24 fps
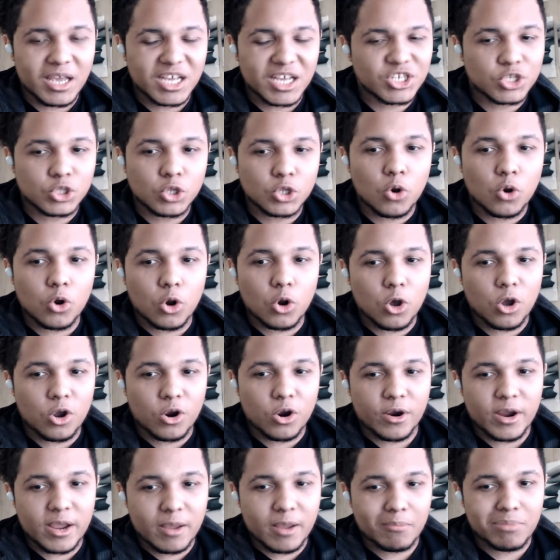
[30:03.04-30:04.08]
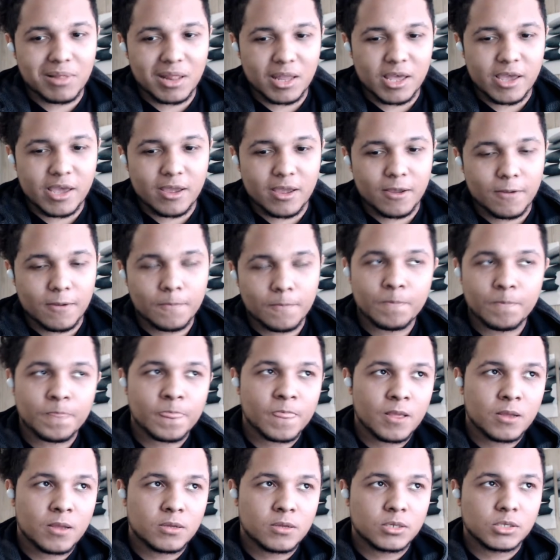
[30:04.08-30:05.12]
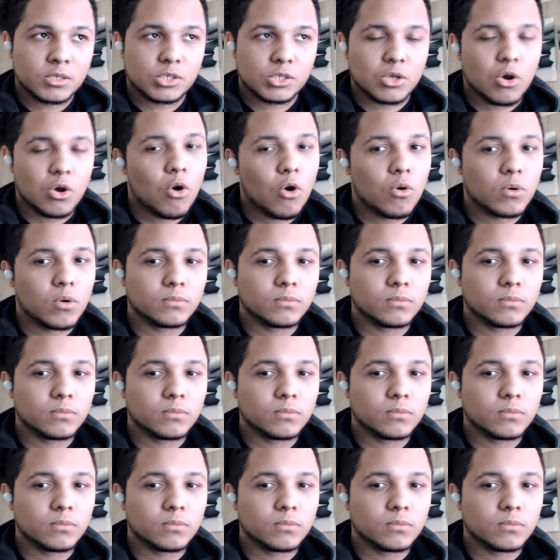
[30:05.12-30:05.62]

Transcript: is no longer in play. So